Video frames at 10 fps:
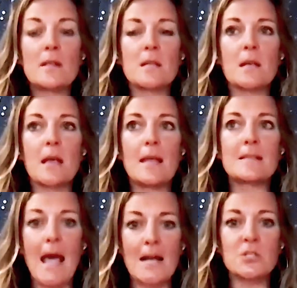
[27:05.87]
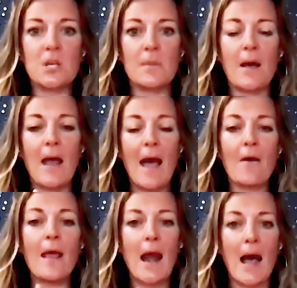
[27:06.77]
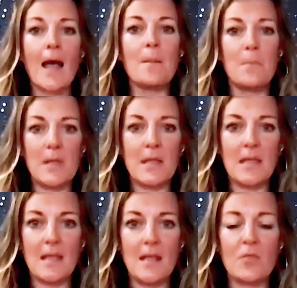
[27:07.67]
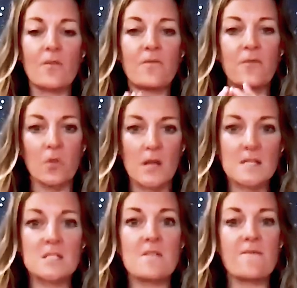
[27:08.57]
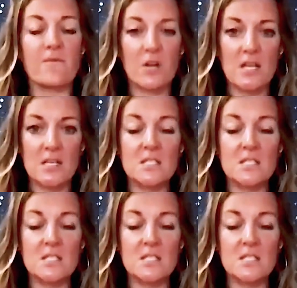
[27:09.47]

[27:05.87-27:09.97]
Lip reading: It's actually about how can I be the fullest,